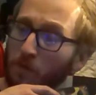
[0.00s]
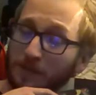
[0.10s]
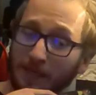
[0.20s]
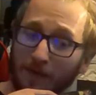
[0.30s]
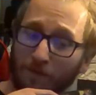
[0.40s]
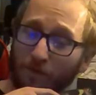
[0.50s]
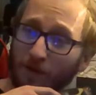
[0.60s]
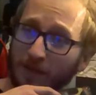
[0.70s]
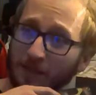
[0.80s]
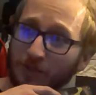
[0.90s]
Was that a
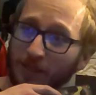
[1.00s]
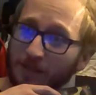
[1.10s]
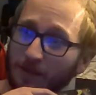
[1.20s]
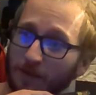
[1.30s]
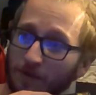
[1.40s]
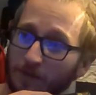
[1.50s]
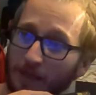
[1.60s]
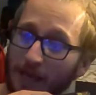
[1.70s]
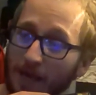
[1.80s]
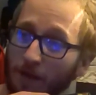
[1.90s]
fucking Jason Goes to
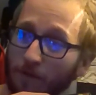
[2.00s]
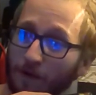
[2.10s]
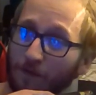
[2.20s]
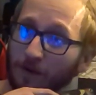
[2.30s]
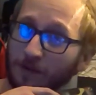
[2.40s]
Hell reference?